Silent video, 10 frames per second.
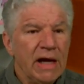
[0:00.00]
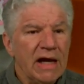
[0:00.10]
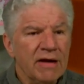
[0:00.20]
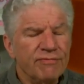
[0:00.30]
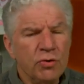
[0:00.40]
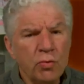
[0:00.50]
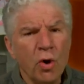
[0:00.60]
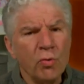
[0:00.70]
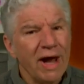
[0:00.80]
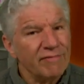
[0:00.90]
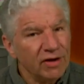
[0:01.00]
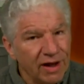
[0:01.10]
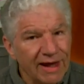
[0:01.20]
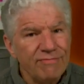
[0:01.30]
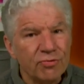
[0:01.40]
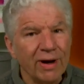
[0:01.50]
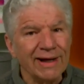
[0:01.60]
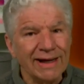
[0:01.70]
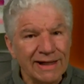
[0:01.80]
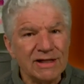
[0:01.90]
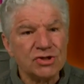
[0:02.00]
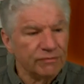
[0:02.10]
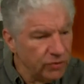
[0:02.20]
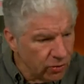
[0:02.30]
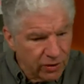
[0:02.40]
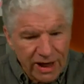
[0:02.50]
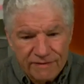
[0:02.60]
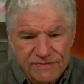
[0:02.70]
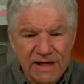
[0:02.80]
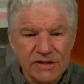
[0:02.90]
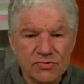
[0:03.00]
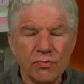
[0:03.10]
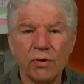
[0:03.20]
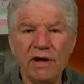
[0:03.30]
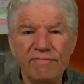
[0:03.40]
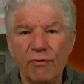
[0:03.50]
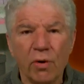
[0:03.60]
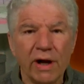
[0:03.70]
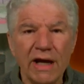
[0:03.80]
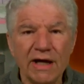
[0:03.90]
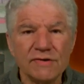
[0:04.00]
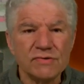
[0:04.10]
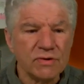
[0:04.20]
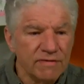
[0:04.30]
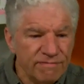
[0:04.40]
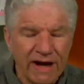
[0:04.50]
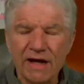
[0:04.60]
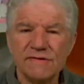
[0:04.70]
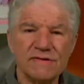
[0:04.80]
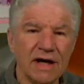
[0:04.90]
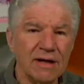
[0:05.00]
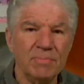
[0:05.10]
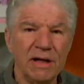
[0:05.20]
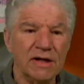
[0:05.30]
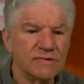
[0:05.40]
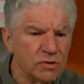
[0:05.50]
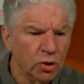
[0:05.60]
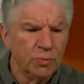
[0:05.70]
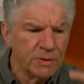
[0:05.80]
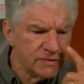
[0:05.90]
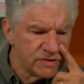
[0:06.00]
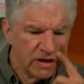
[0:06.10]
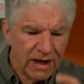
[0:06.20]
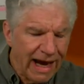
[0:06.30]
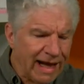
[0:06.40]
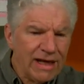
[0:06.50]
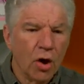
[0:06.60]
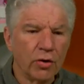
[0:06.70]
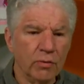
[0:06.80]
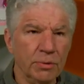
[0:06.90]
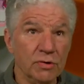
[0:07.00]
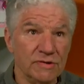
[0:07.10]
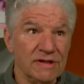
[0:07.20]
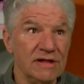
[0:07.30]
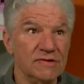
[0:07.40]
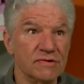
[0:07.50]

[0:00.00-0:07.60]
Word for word: if you don't have a life-threatening condition, if you don't have stage three, four cancer, advanced diabetes, lupus, any autoimmune disease,